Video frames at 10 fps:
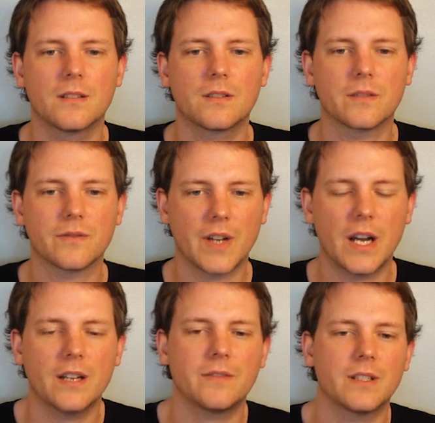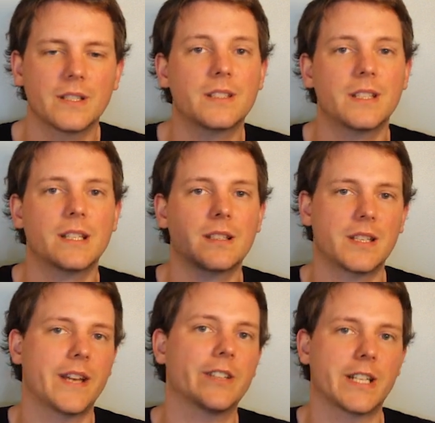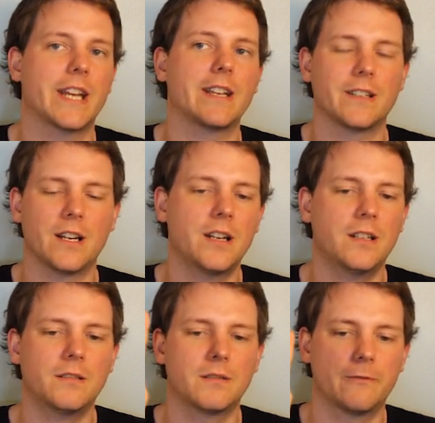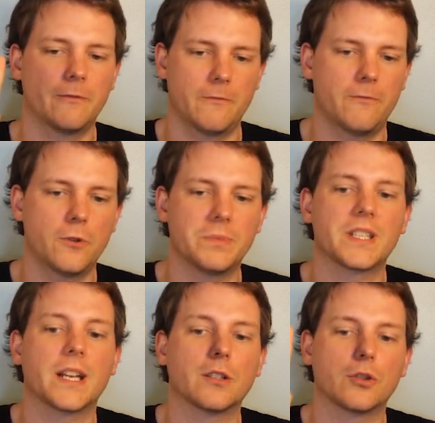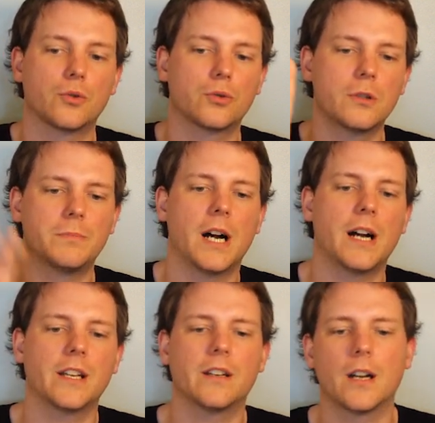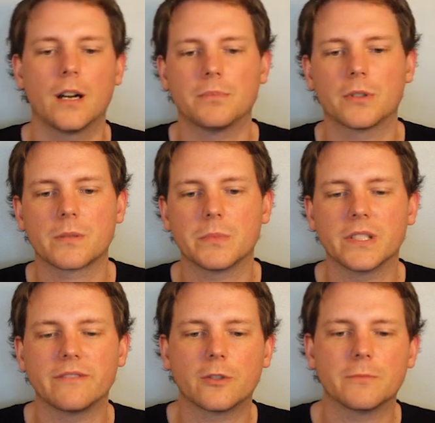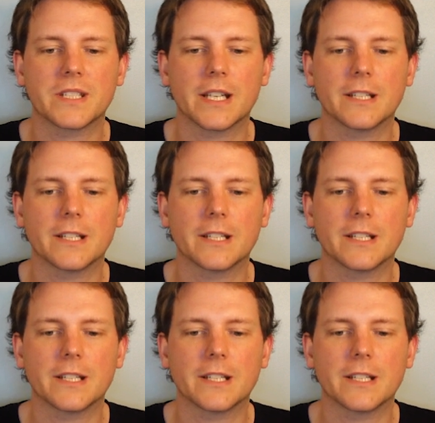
So 5, 6, 7, 8, 9, 4%. Grew by approximately 4%.